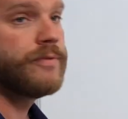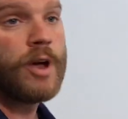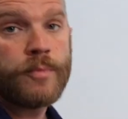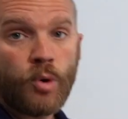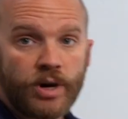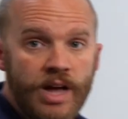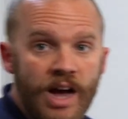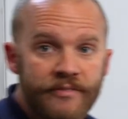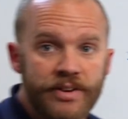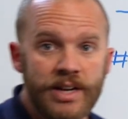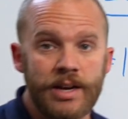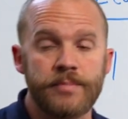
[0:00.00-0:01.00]
they're more
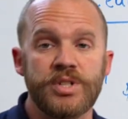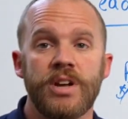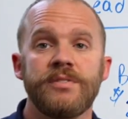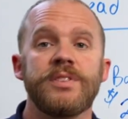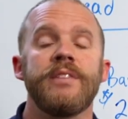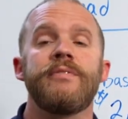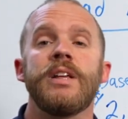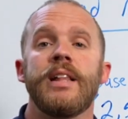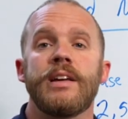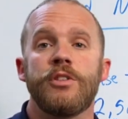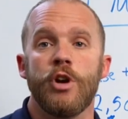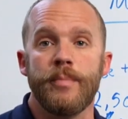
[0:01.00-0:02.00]
confident in themselves, they feel
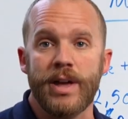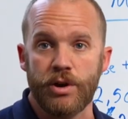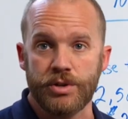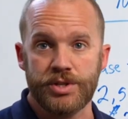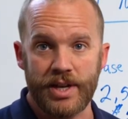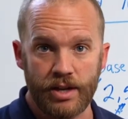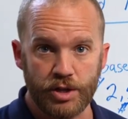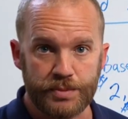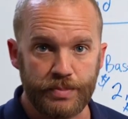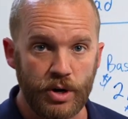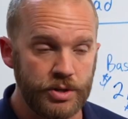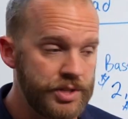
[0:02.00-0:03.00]
like they're a better
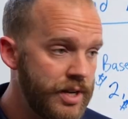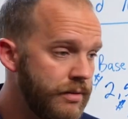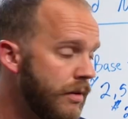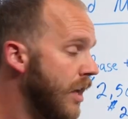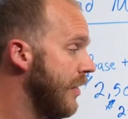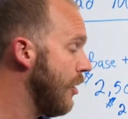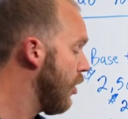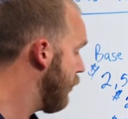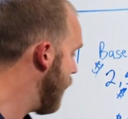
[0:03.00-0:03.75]
salesperson, they want to